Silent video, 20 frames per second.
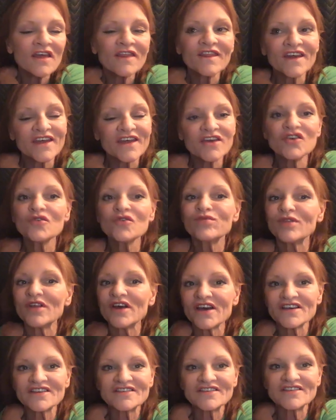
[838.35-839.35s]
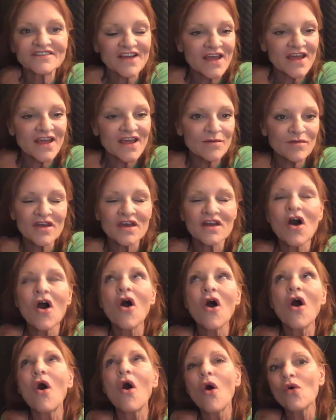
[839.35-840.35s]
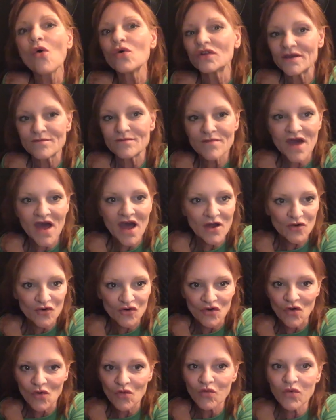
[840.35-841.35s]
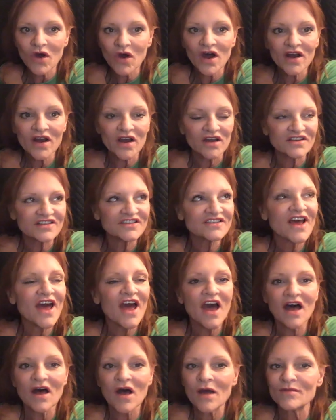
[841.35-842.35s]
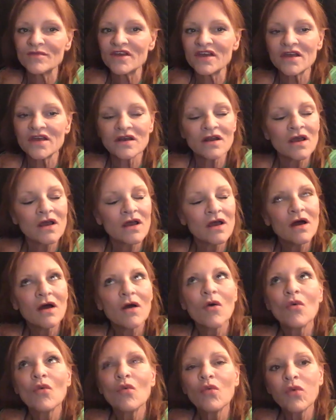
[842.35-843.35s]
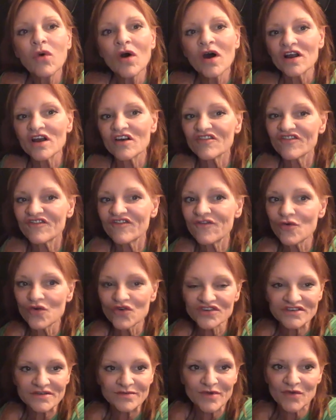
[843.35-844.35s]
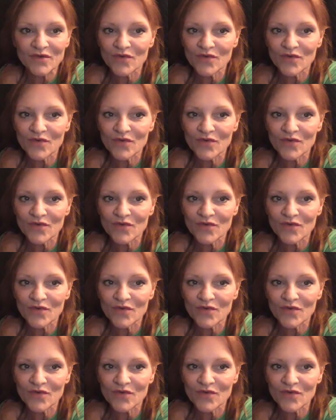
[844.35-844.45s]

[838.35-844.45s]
the kid who plays Damien, holy mackerel, what a I mean, what a force to be